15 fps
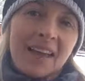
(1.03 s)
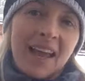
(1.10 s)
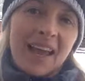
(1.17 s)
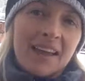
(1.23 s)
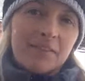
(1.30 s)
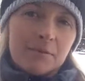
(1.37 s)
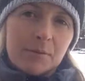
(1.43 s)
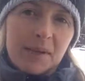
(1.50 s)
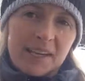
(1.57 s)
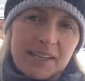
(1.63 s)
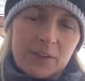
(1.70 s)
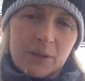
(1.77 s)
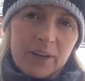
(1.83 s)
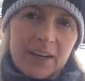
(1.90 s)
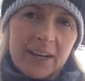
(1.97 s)
Hey everybody,
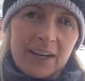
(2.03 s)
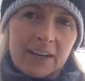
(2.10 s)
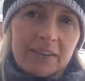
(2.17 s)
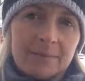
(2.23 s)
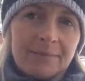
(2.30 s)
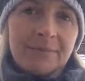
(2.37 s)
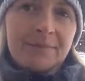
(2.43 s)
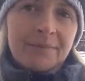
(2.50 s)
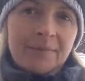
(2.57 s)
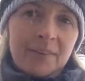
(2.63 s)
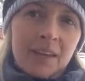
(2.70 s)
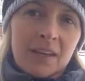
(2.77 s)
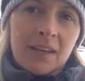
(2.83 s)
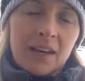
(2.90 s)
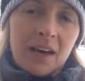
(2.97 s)
Lori here.
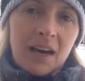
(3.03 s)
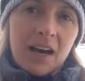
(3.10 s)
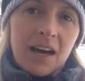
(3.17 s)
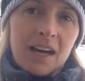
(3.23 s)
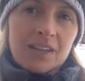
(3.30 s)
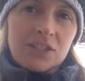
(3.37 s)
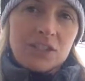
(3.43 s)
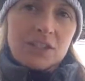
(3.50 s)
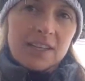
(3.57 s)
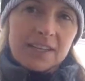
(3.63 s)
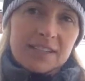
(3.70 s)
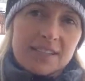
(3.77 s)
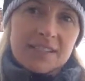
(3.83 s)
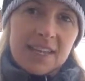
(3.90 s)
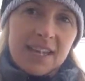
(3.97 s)
I'd just
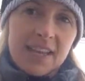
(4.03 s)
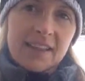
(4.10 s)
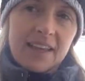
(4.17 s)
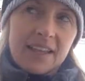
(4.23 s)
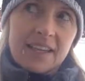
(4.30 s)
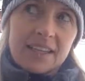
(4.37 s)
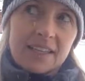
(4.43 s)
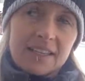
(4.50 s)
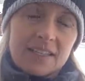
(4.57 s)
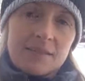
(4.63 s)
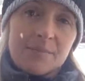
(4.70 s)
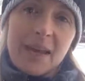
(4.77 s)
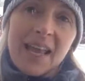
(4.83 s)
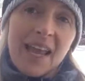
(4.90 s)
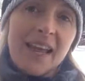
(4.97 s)
like to say that it is
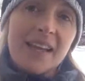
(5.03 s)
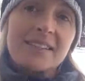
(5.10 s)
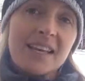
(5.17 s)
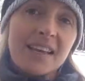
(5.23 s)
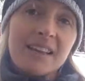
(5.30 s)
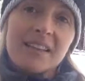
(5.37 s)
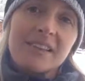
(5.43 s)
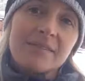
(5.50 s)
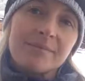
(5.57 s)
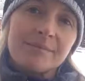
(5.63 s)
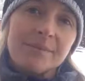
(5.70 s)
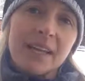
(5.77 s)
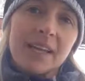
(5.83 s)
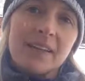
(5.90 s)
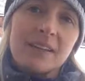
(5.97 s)
May 18th
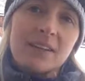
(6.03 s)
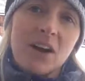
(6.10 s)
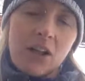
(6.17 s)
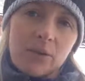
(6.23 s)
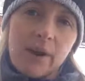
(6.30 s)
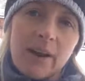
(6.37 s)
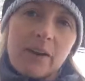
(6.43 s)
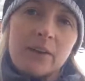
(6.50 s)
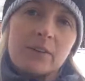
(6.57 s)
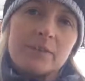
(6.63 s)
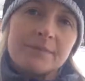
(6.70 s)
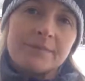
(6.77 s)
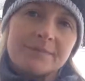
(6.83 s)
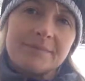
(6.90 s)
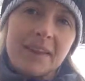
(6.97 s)
in Colorado,
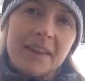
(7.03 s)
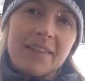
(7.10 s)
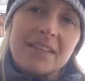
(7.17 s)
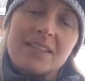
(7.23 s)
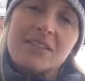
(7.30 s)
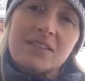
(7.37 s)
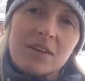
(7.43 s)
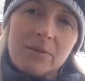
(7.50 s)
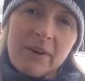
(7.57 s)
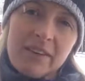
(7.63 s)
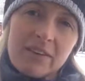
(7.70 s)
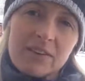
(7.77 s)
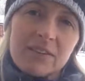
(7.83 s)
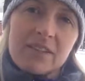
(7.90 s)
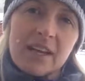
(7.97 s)
and this is our
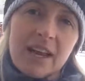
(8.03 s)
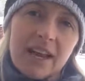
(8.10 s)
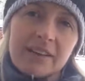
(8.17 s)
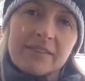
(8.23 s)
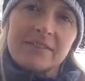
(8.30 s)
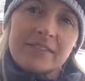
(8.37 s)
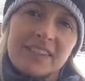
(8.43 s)
weather today.